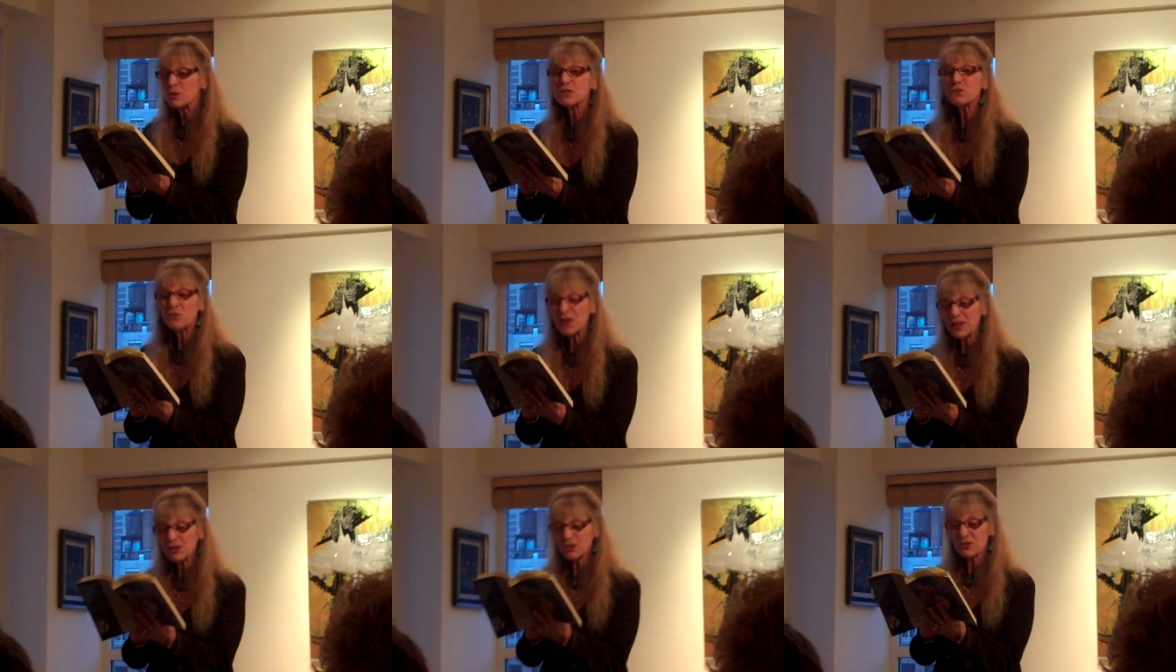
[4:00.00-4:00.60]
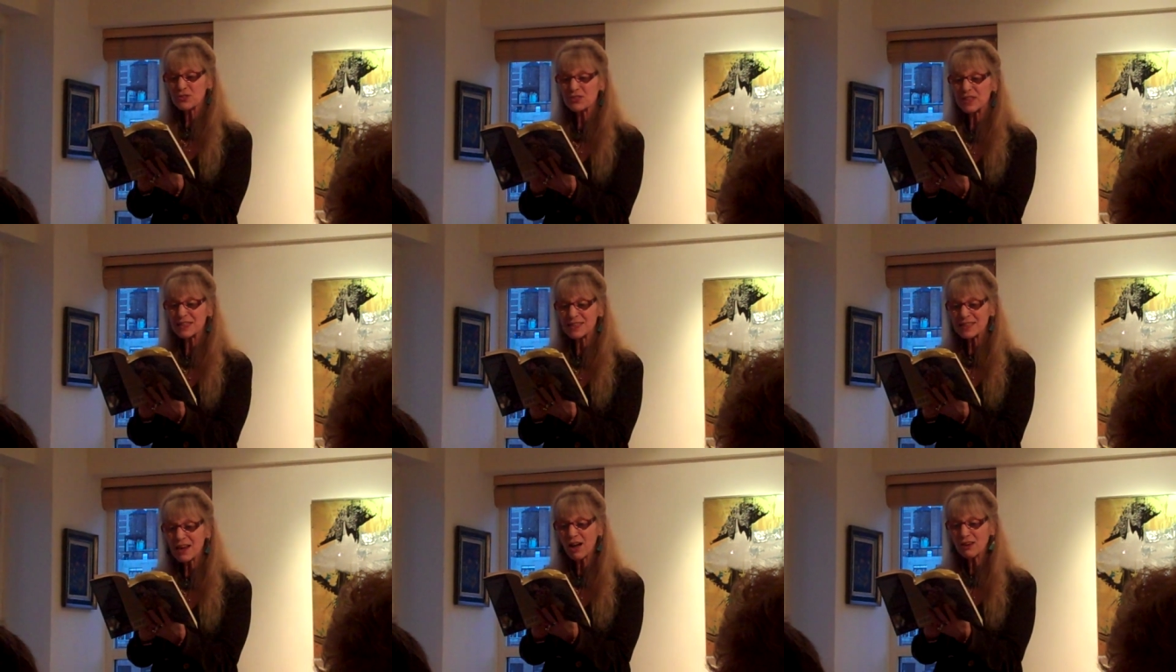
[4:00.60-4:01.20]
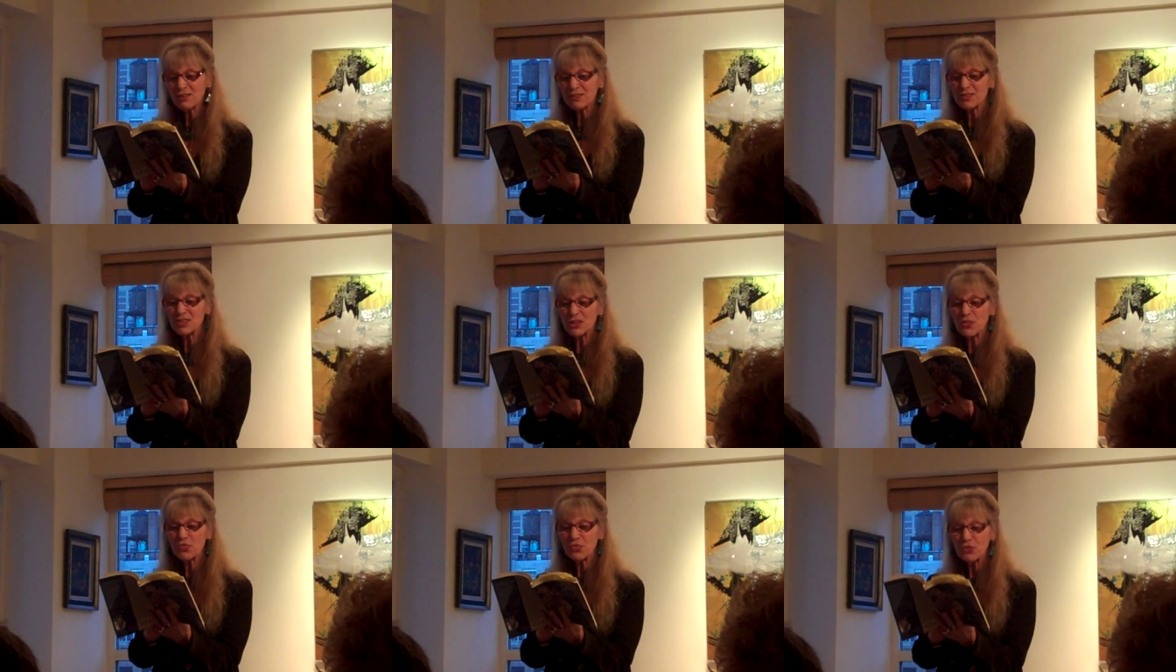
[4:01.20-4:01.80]
was fingers and
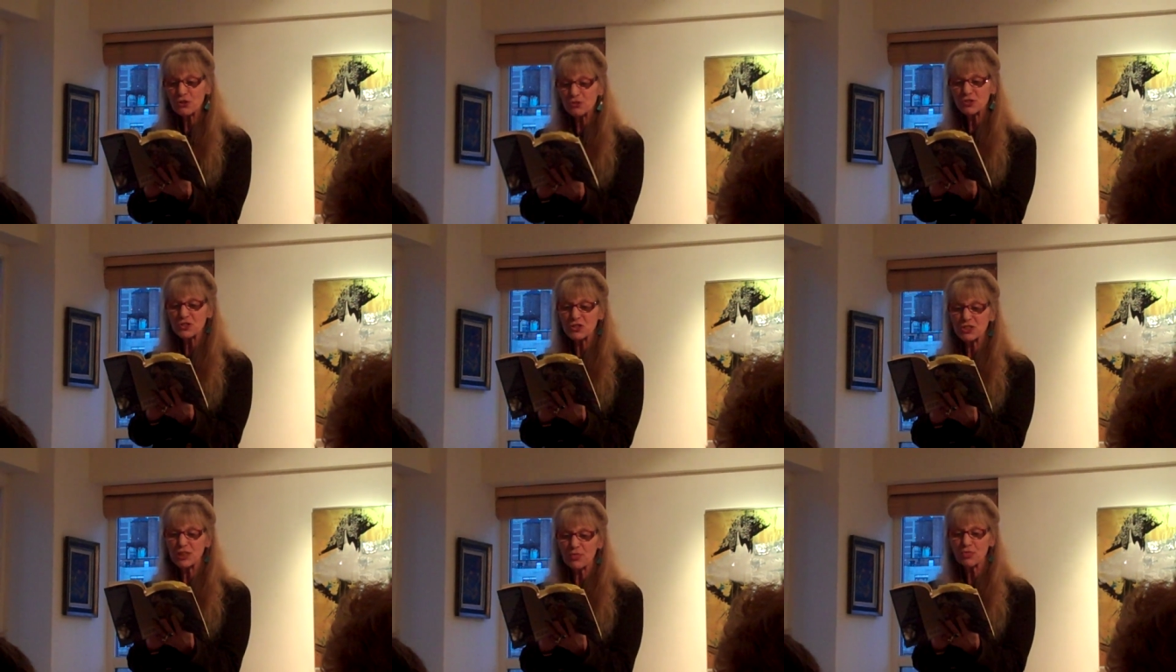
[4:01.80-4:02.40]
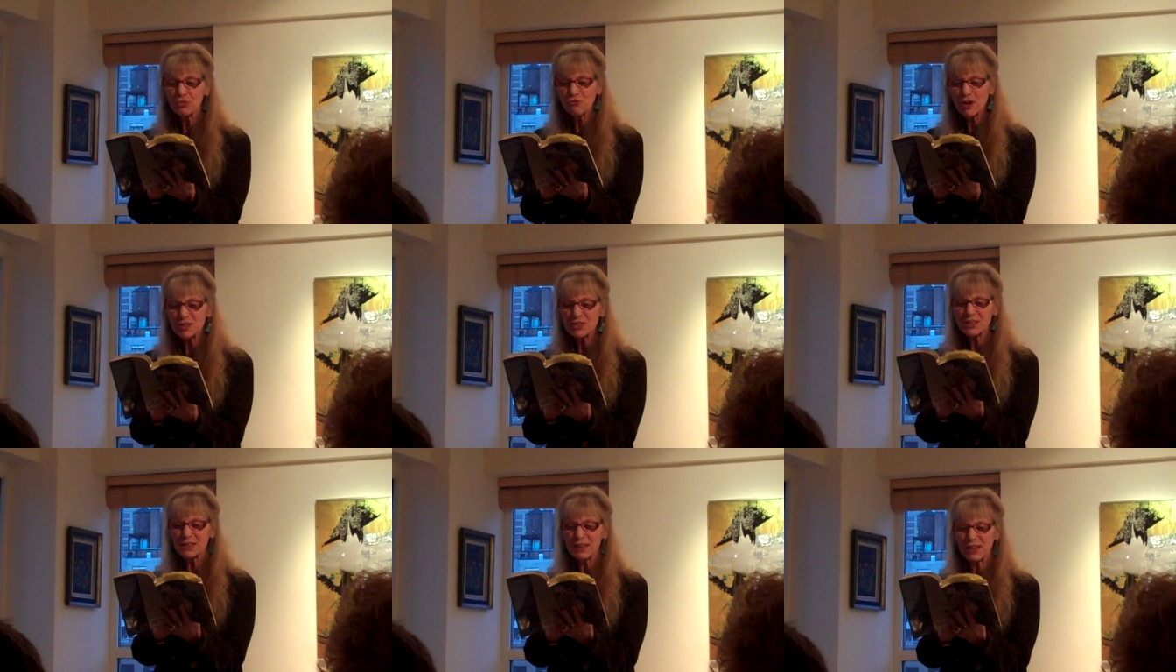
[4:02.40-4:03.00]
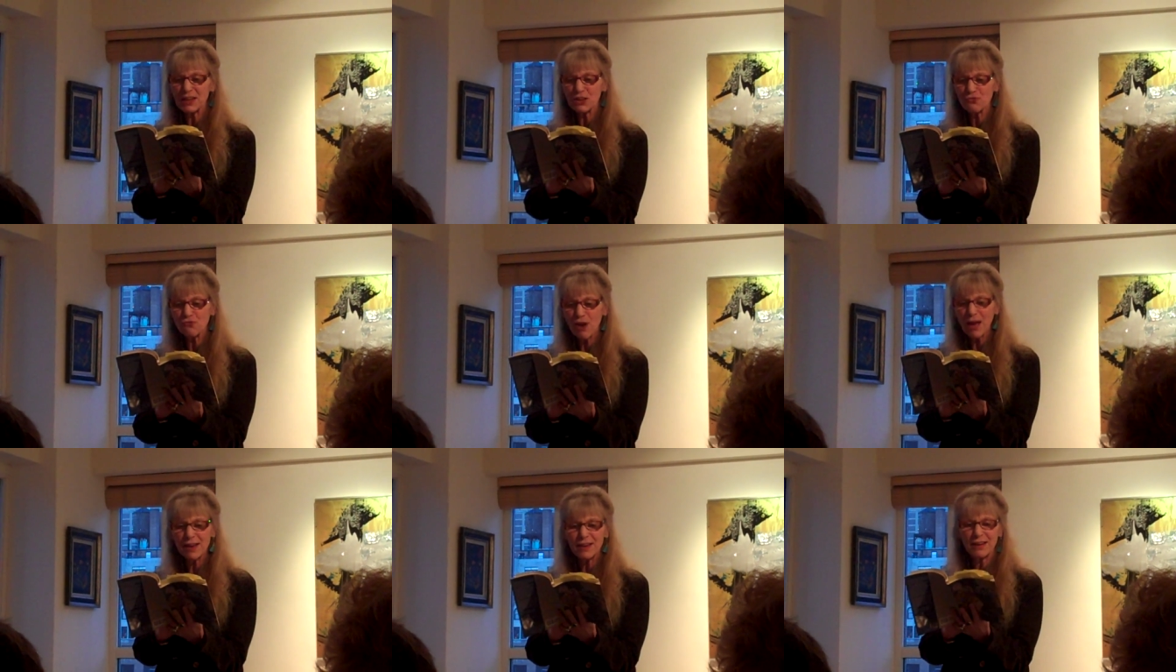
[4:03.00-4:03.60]
tongues and thirst and thrusting and
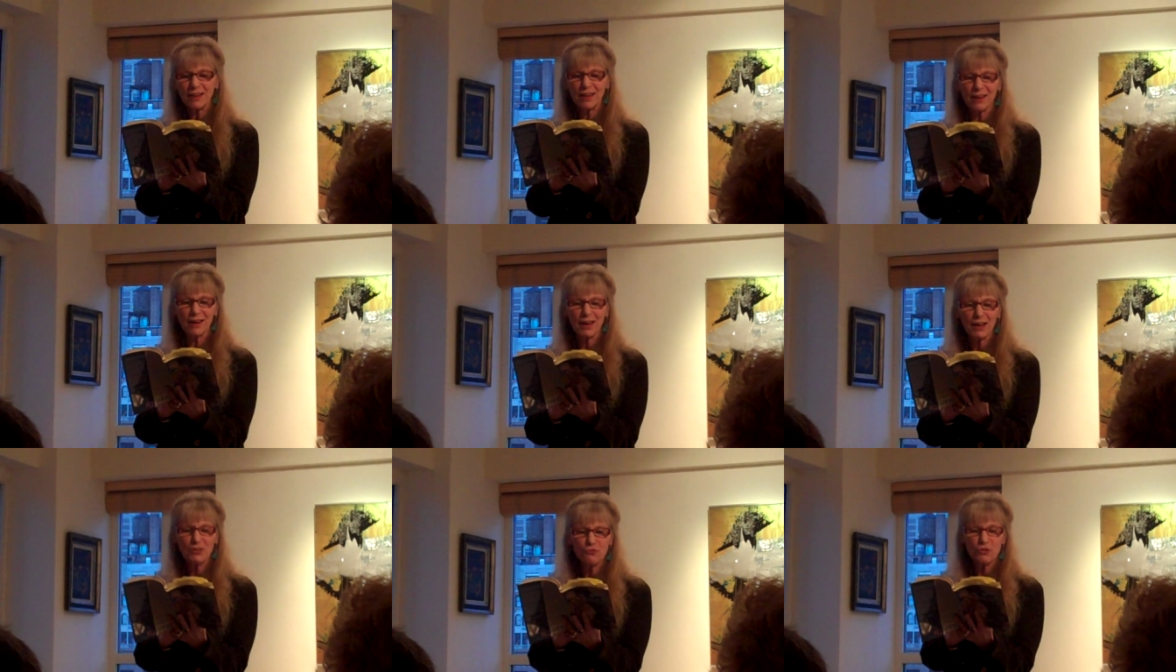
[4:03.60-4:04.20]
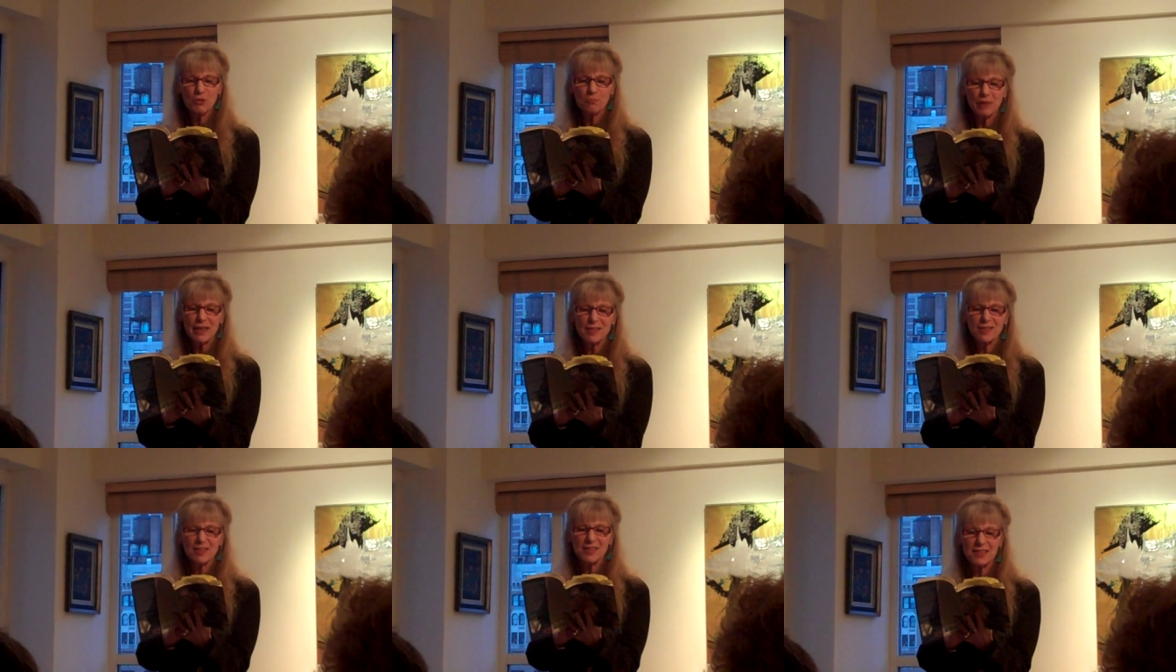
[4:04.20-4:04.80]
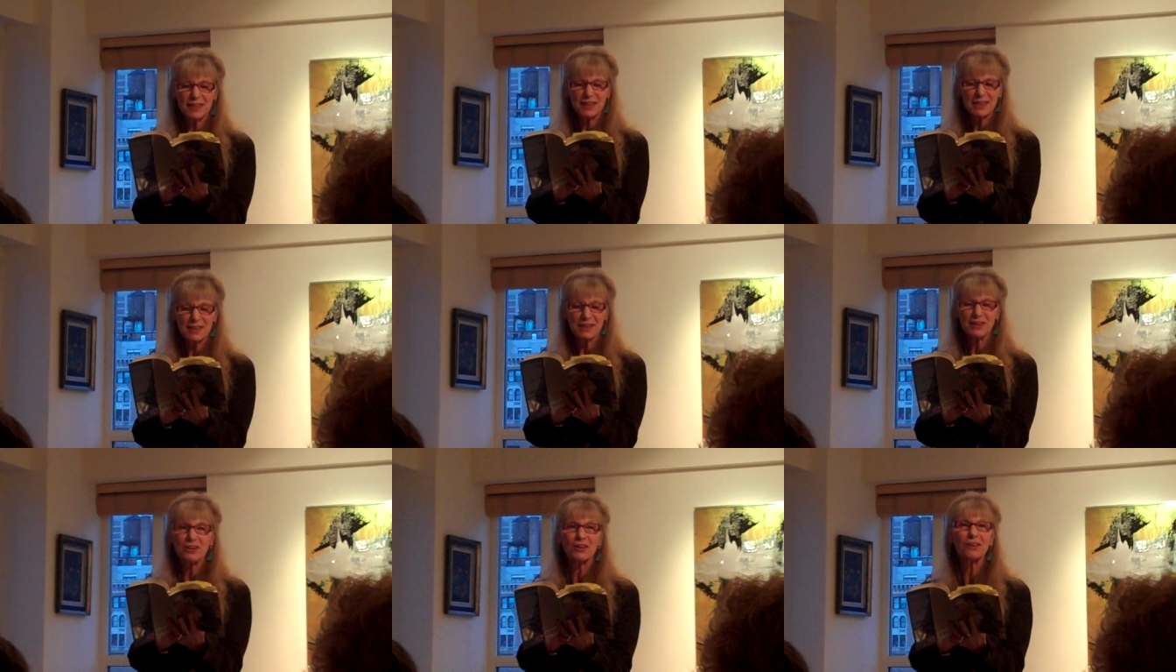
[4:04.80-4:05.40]
riding in 100 places in a
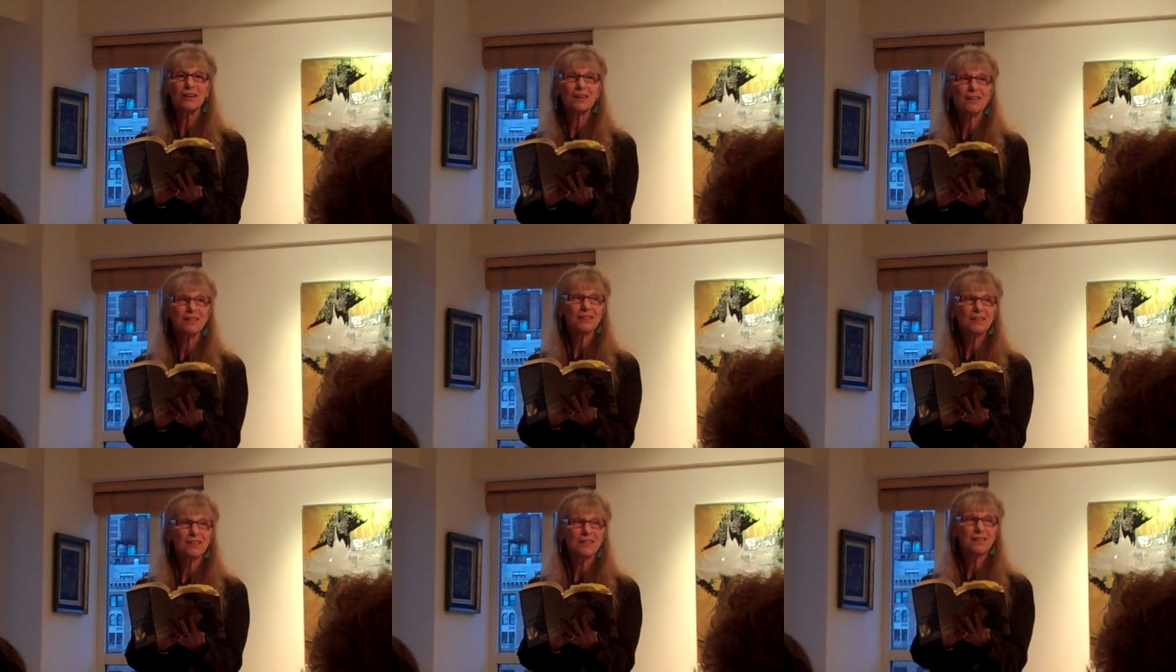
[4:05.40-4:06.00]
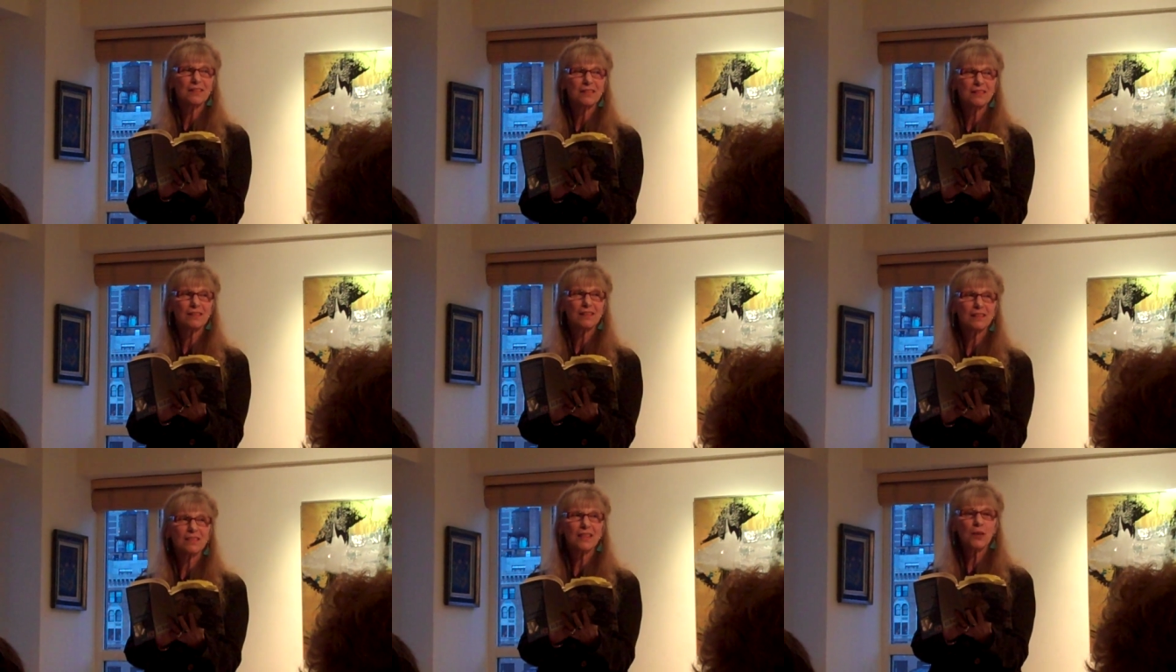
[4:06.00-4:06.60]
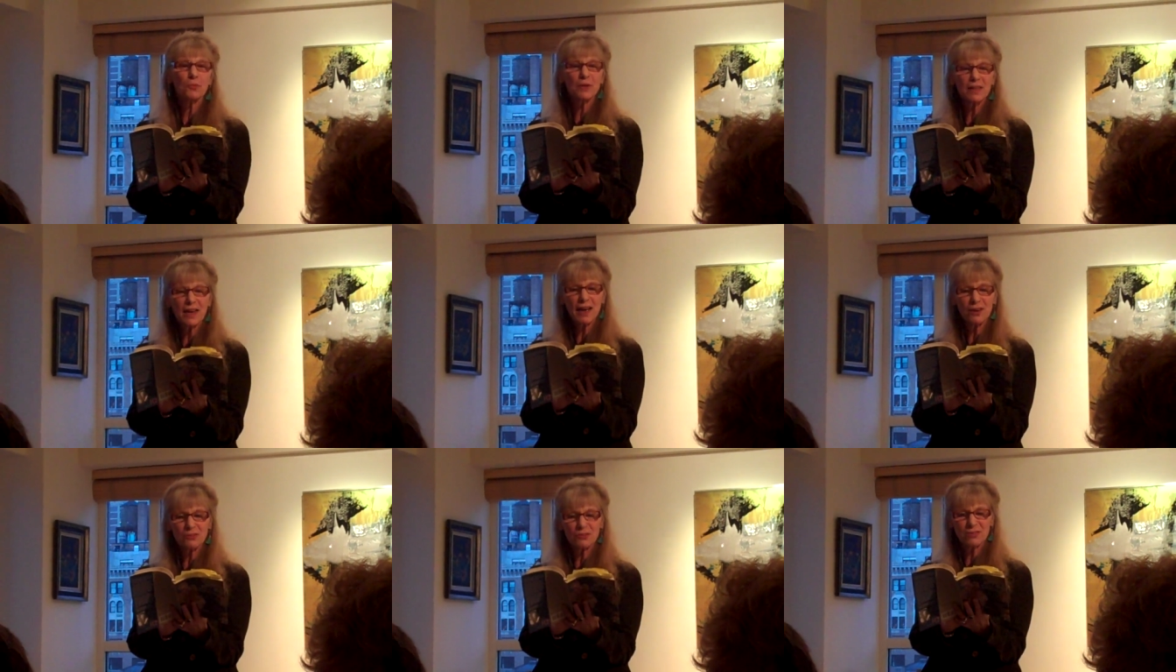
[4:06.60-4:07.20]
year. They would
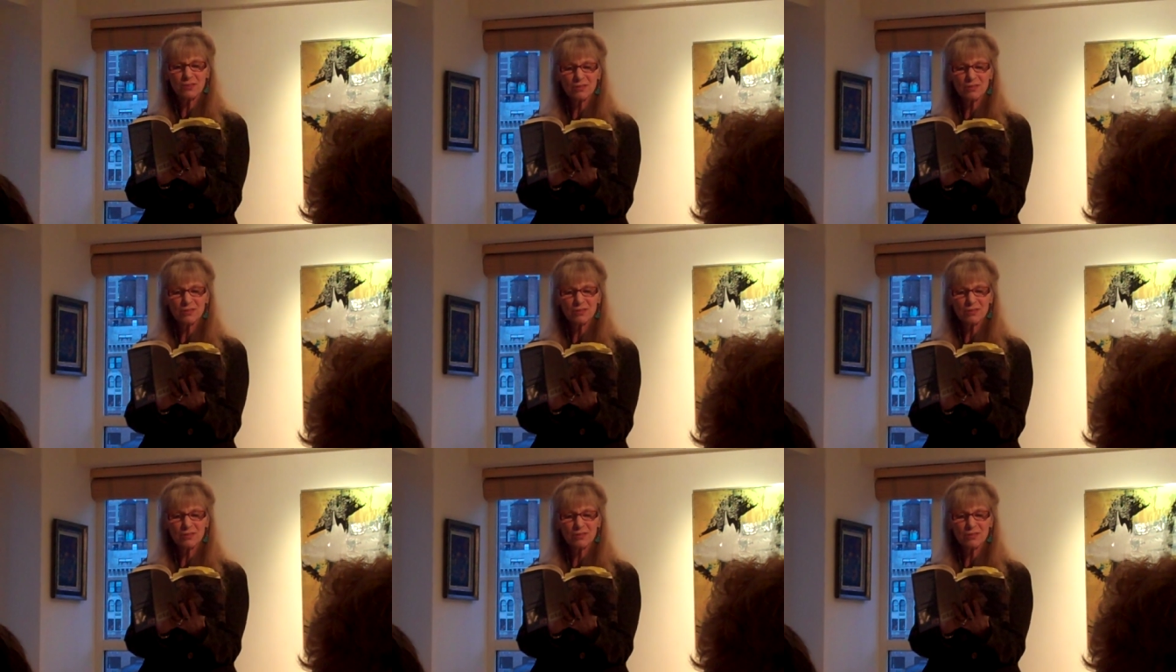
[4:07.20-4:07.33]
count.